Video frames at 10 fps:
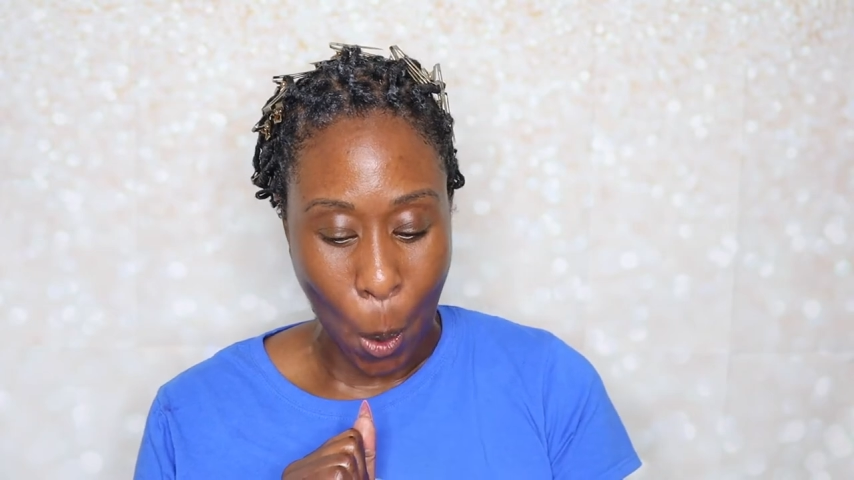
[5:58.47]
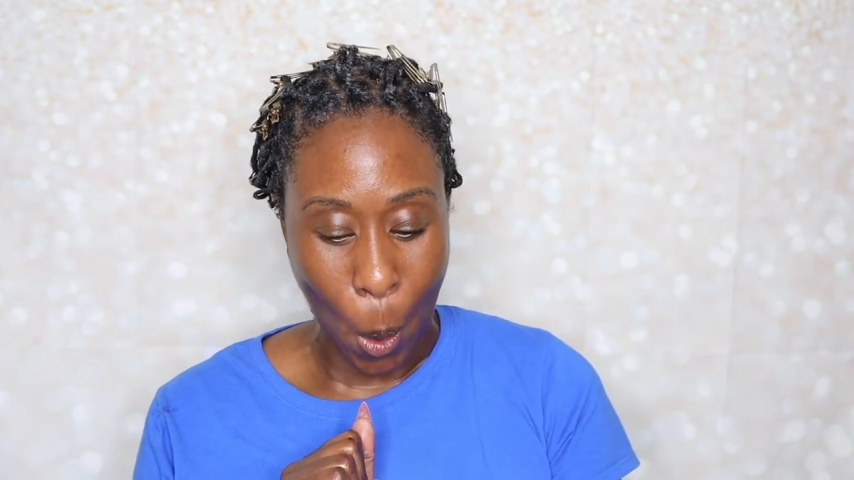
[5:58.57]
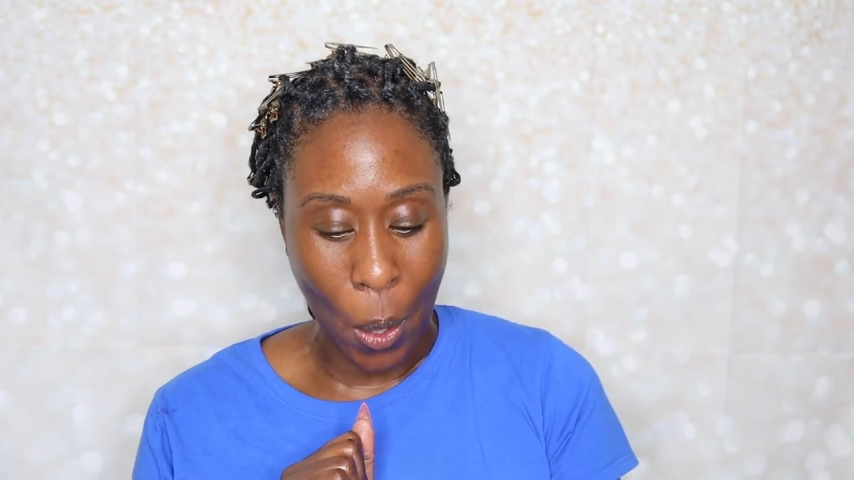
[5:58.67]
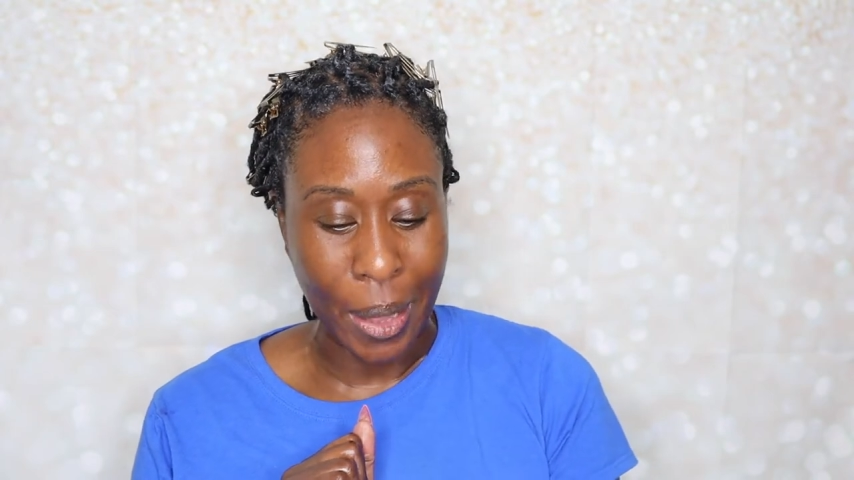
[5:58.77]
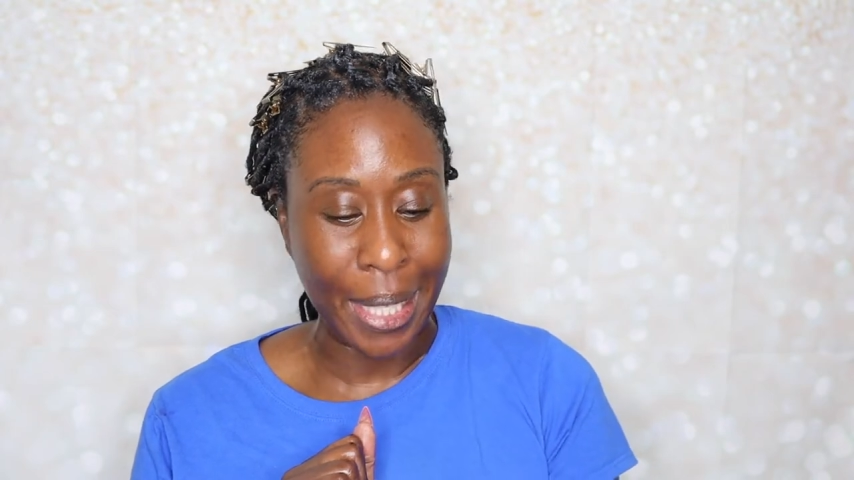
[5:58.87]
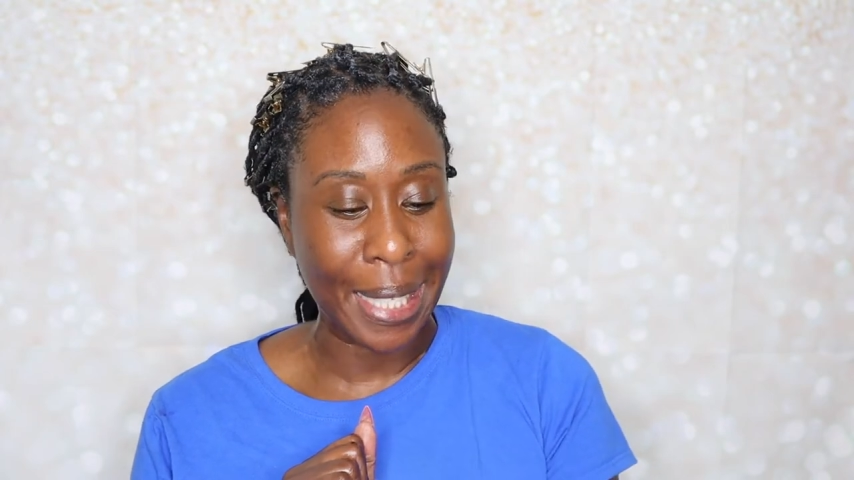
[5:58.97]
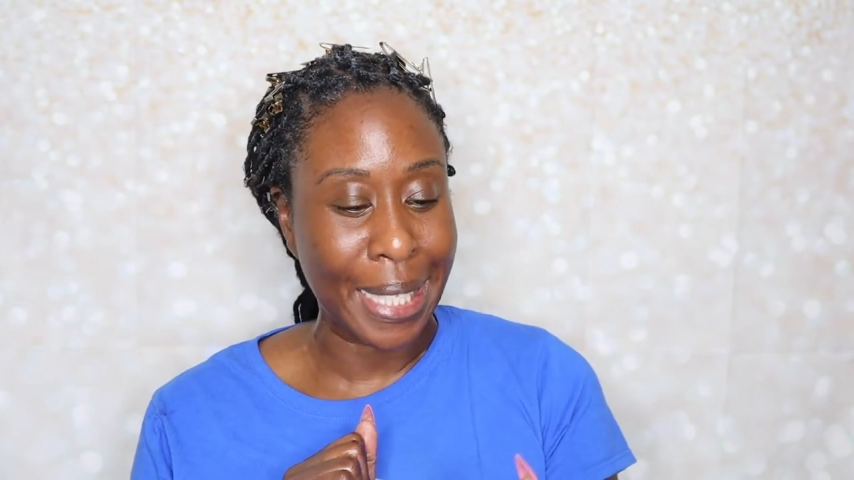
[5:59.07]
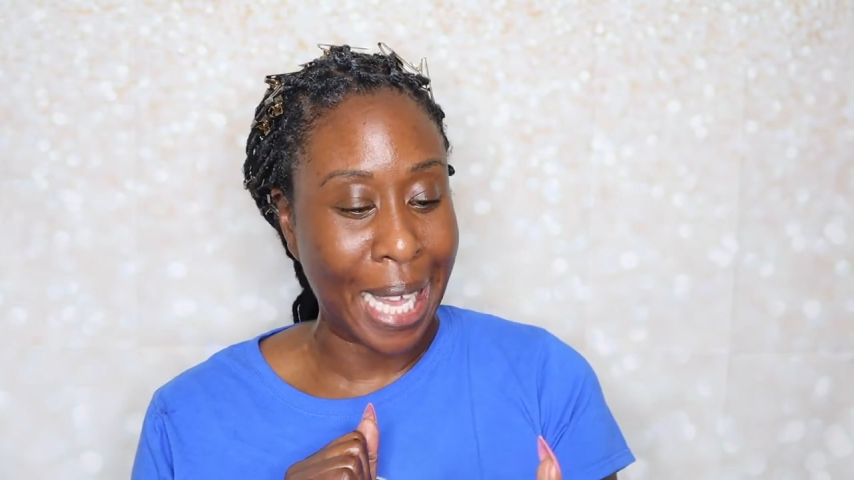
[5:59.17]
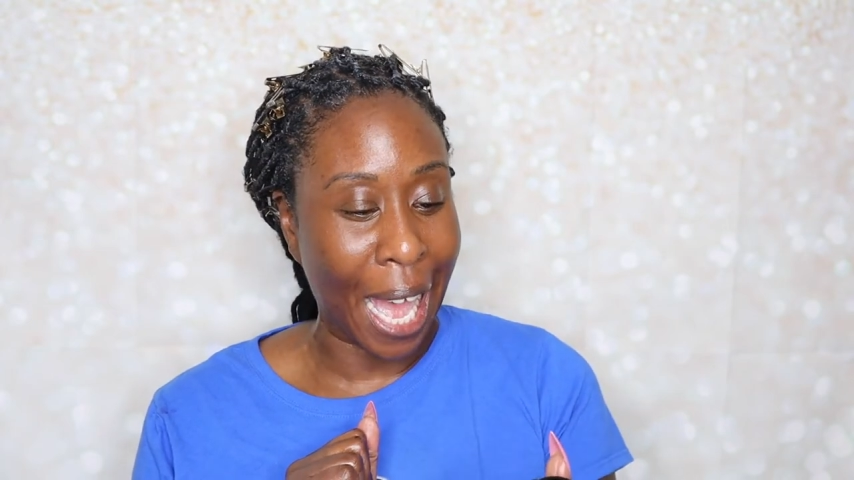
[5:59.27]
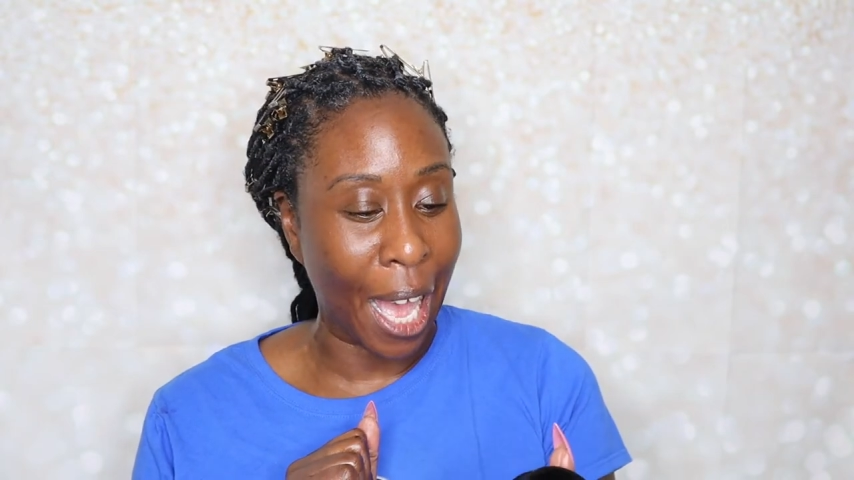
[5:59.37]
on the
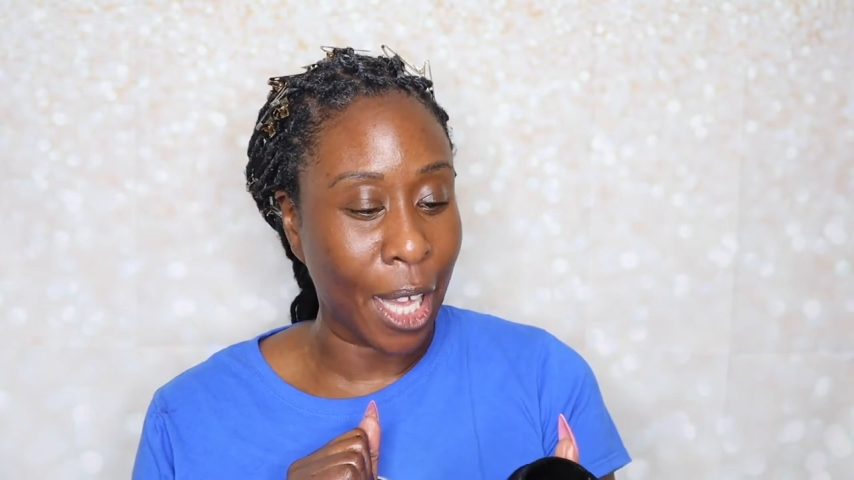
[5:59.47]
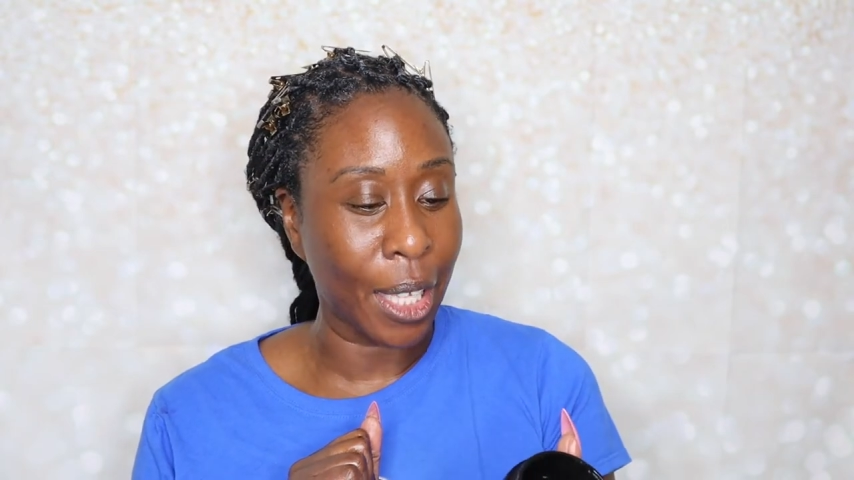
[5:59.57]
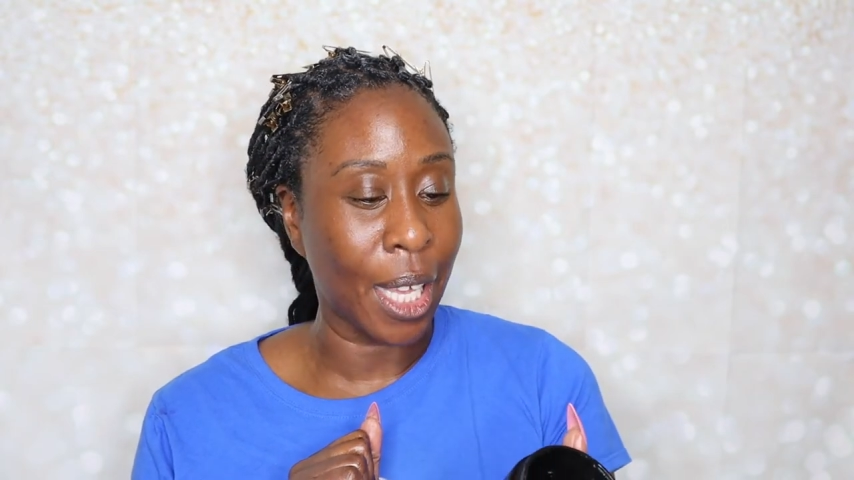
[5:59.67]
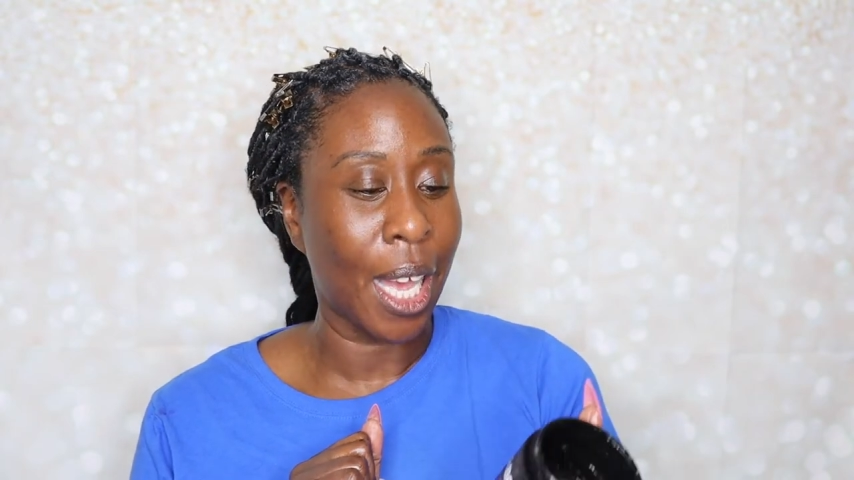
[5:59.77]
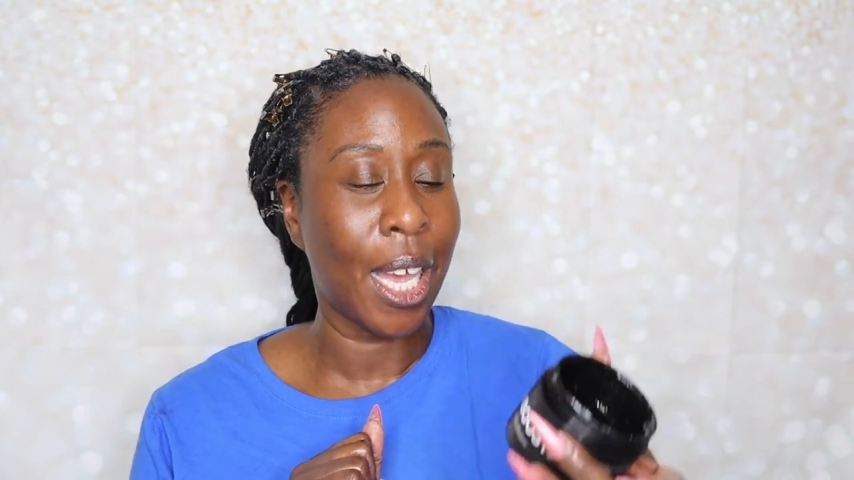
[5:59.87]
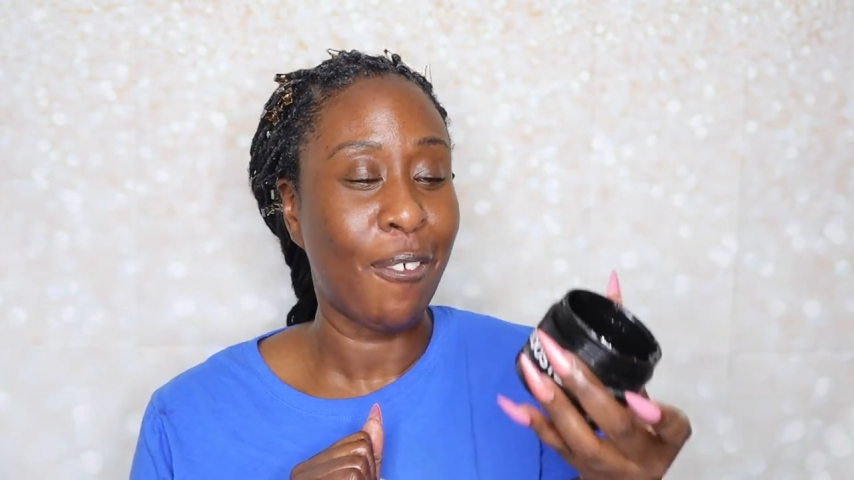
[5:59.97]
Style